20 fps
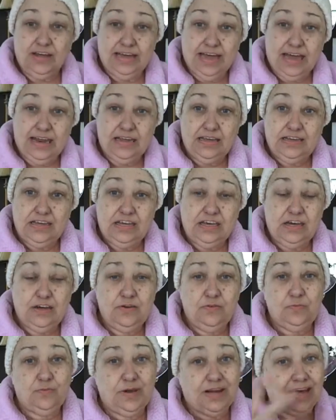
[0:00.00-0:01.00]
kind of
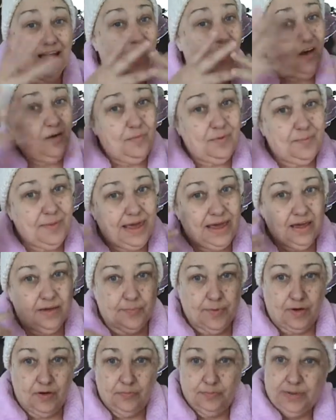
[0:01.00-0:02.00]
cute when I got all my
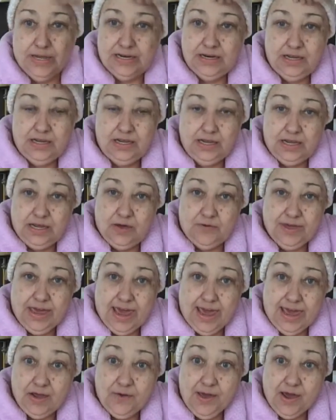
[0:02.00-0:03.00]
makeup on, but
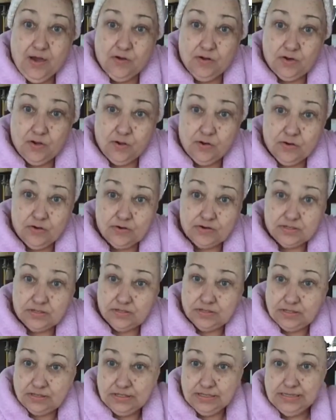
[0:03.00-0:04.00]
Okay, no hair alert.
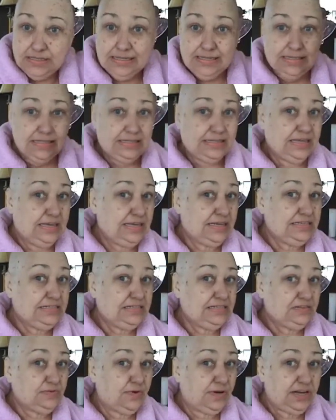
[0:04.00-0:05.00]

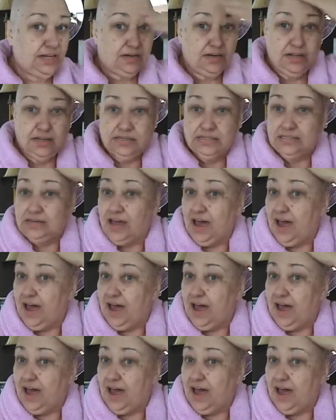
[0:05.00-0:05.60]
This is what it looks